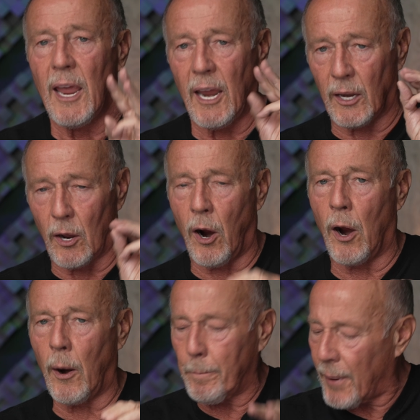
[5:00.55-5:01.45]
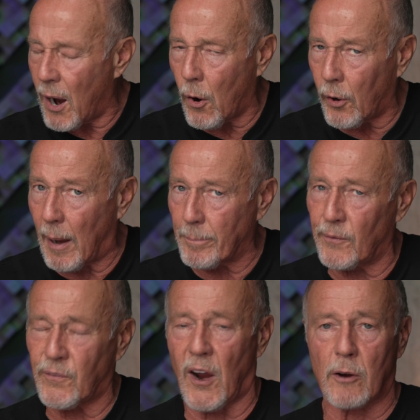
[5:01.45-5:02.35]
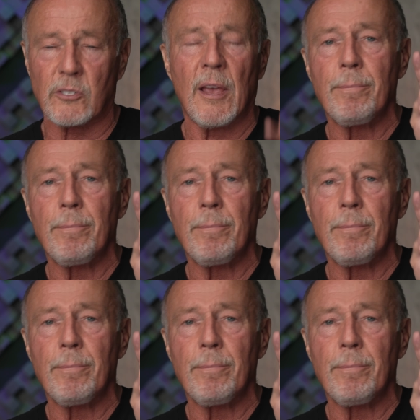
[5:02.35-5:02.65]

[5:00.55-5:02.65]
And our power amplifiers